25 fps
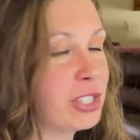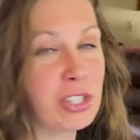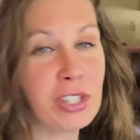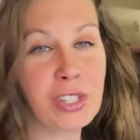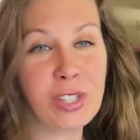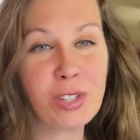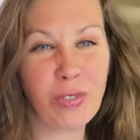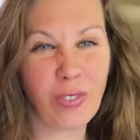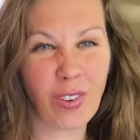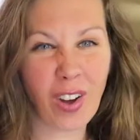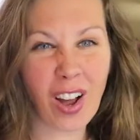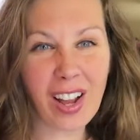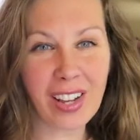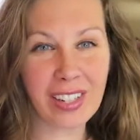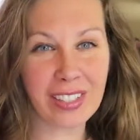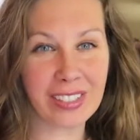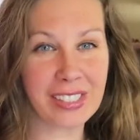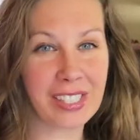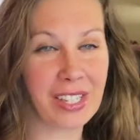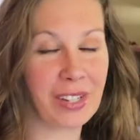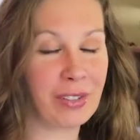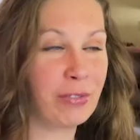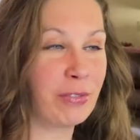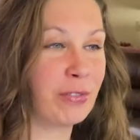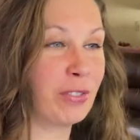just fun
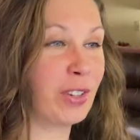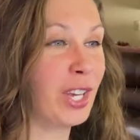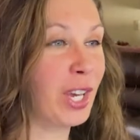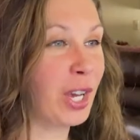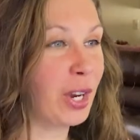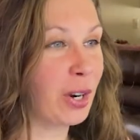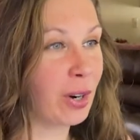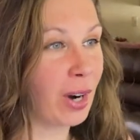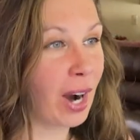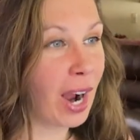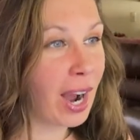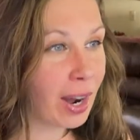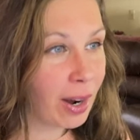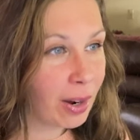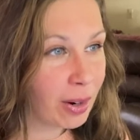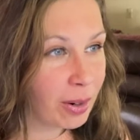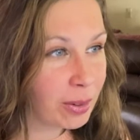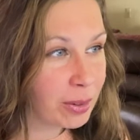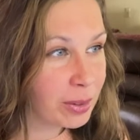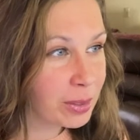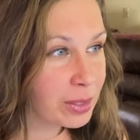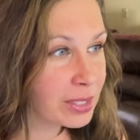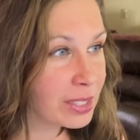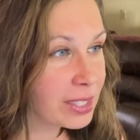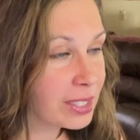to figure
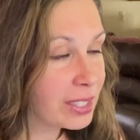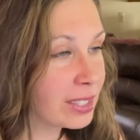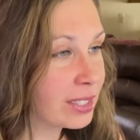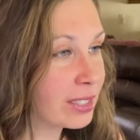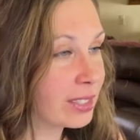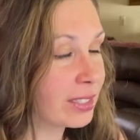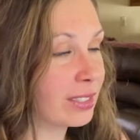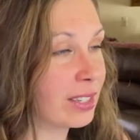out